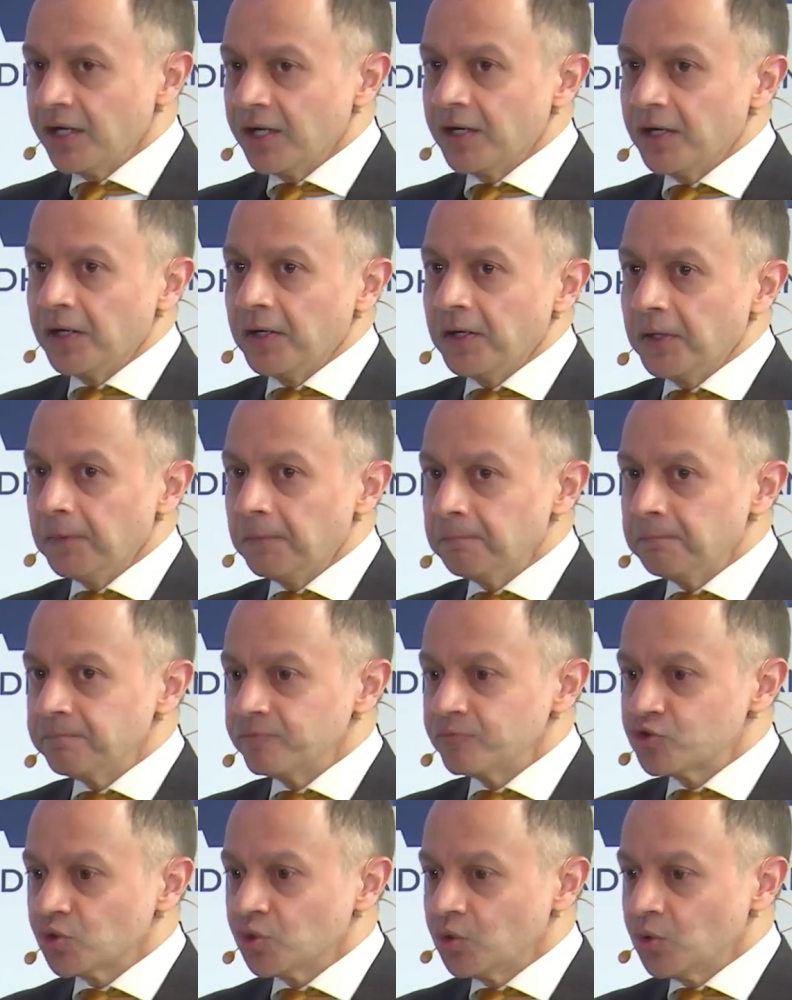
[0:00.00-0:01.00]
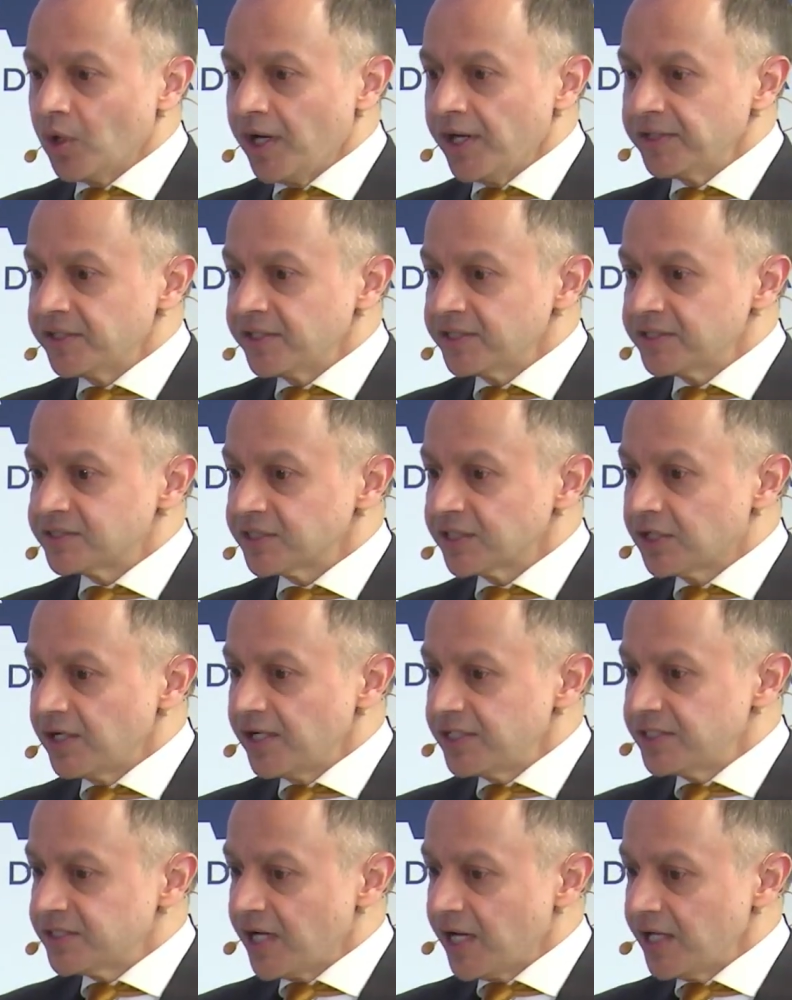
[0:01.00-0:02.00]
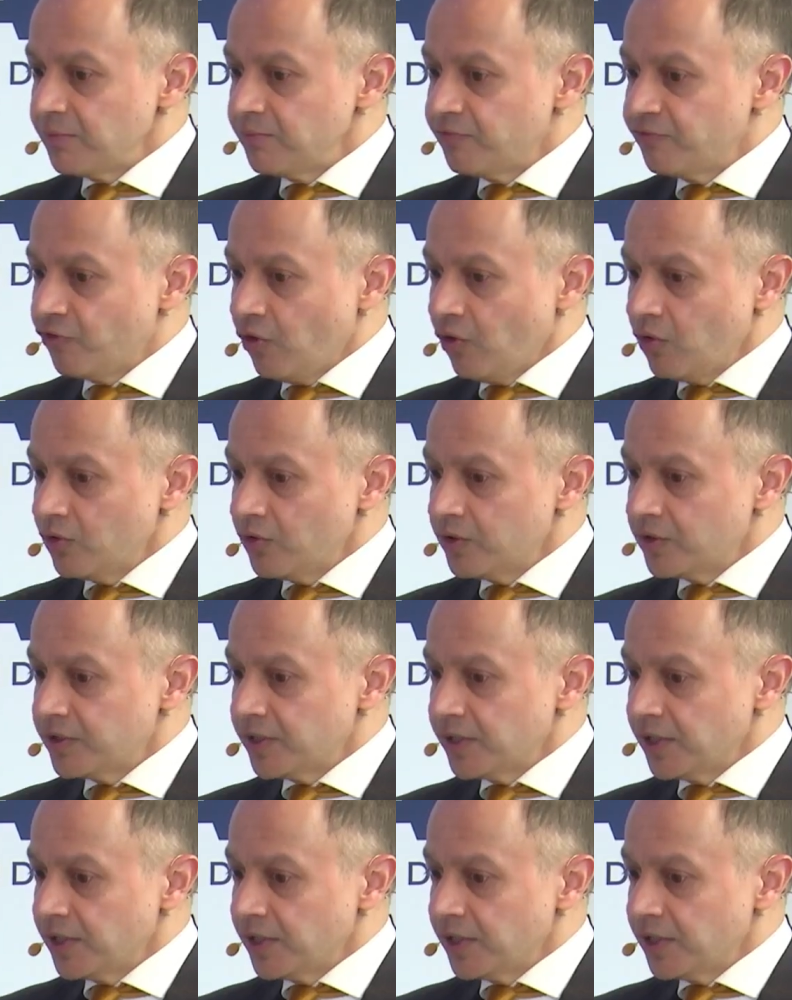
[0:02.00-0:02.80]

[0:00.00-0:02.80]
So I think it's a great time for